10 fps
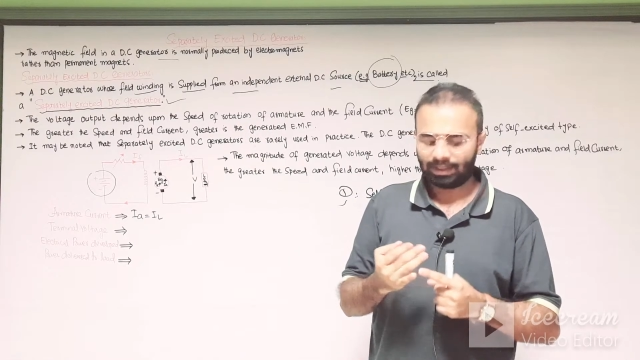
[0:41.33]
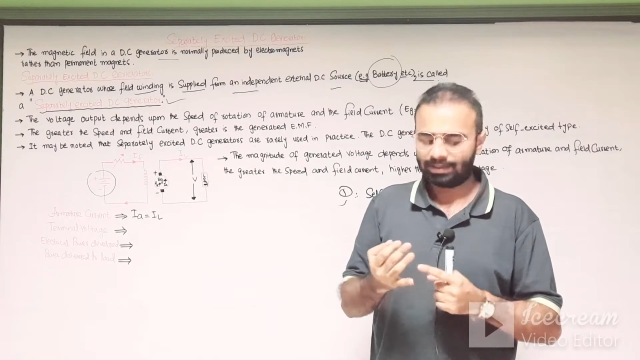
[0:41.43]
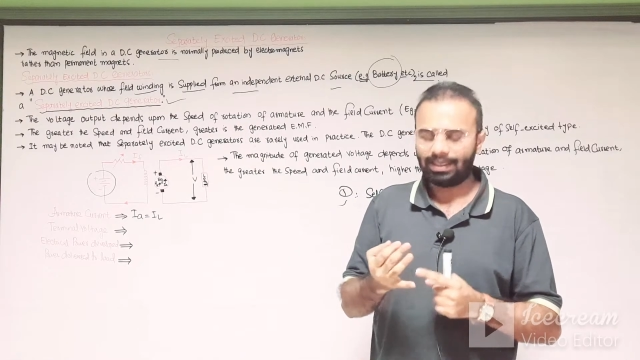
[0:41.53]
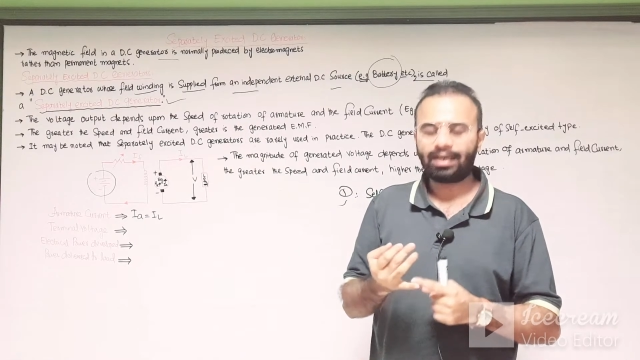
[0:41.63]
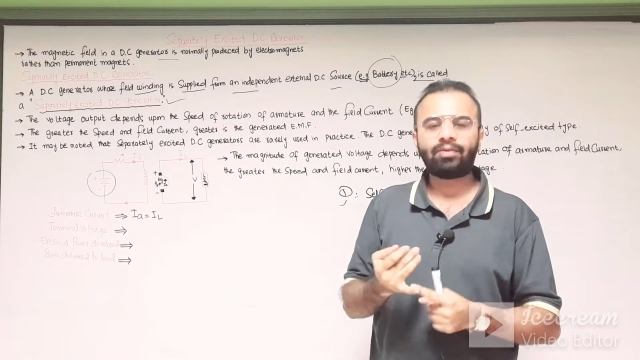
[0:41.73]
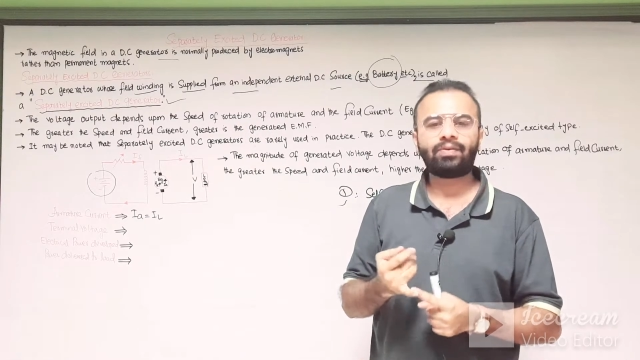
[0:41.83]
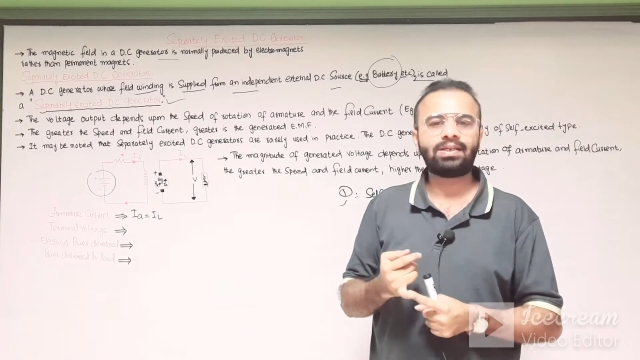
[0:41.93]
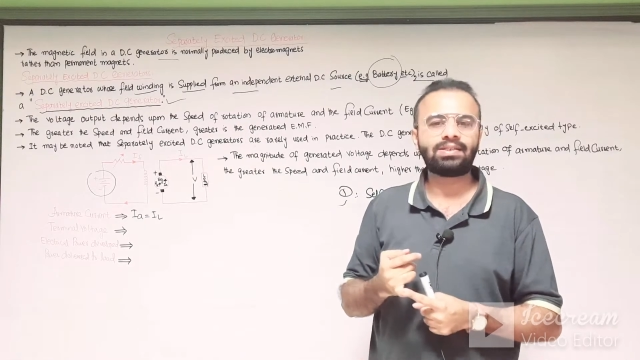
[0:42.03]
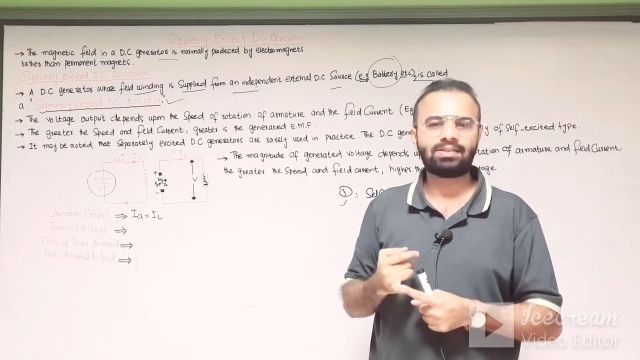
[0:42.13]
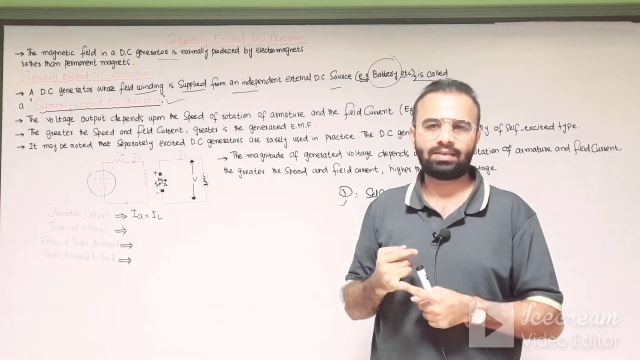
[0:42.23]
second one
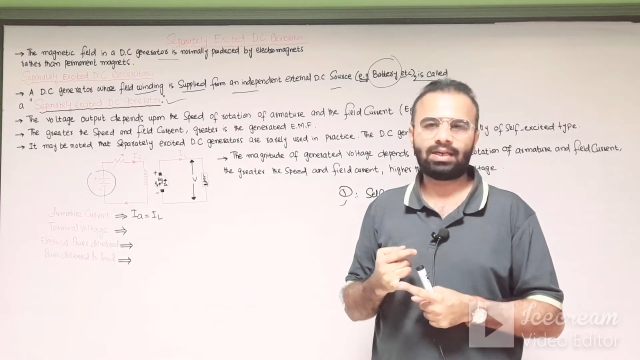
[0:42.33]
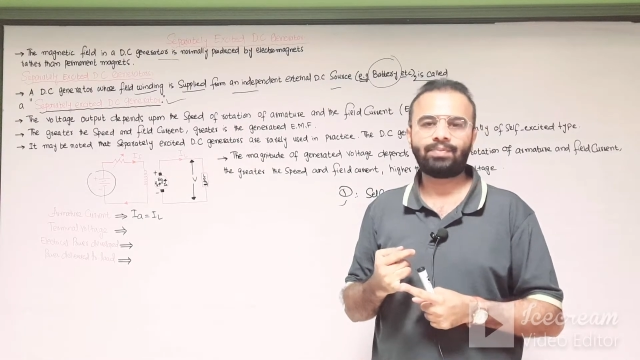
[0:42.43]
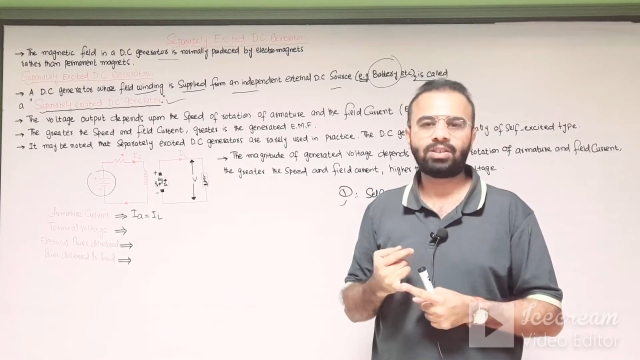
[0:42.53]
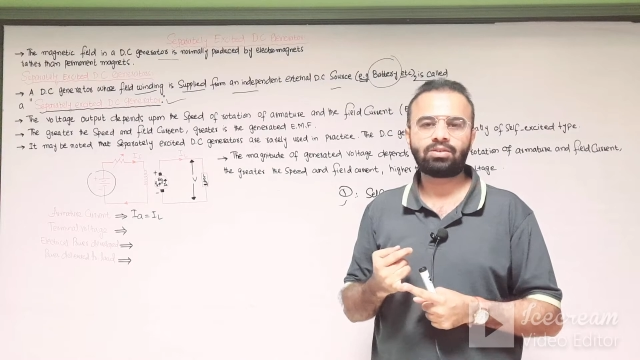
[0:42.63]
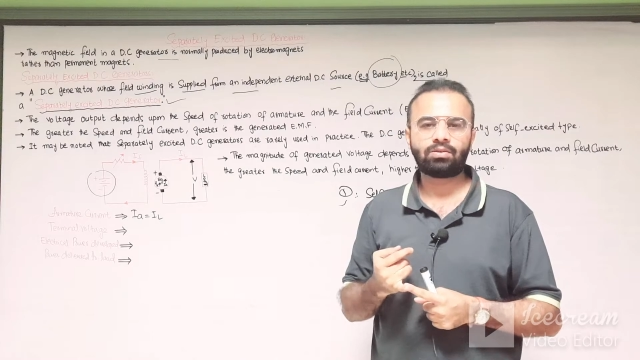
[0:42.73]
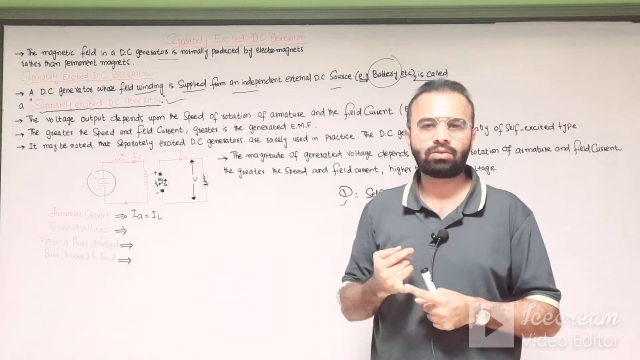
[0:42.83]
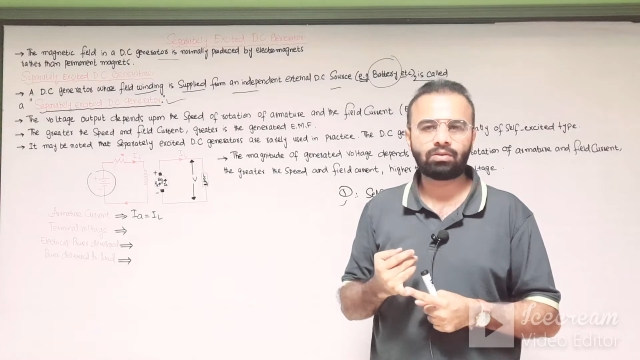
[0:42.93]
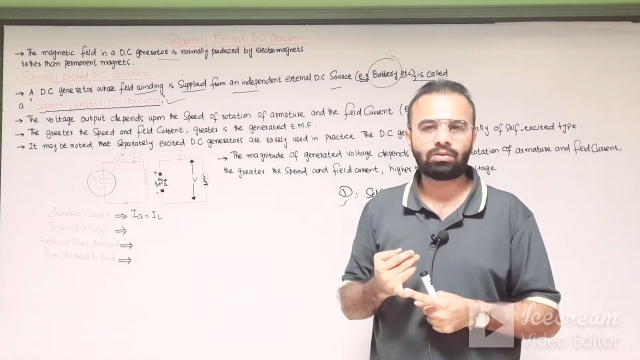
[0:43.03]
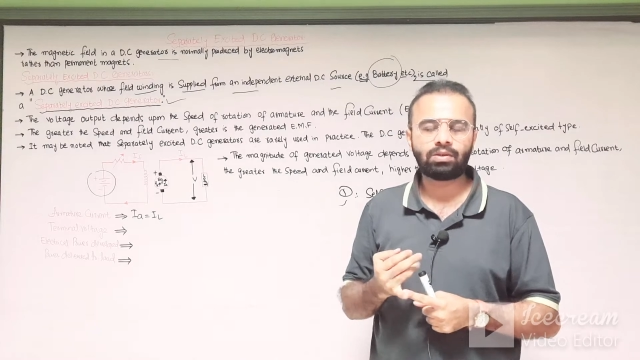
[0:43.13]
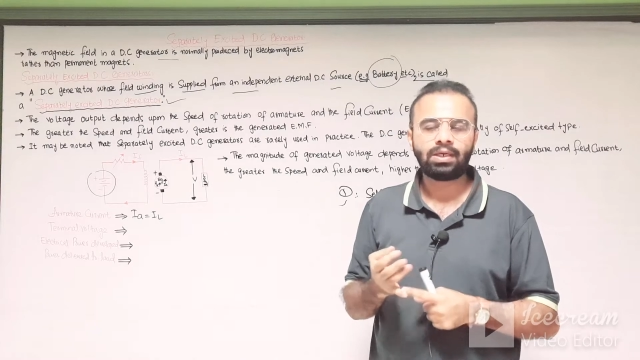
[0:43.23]
is the armature
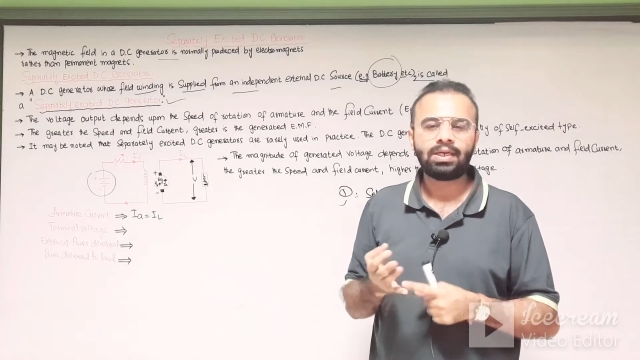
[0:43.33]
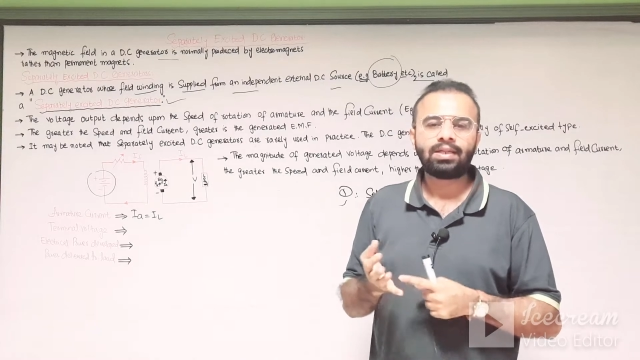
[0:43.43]
core,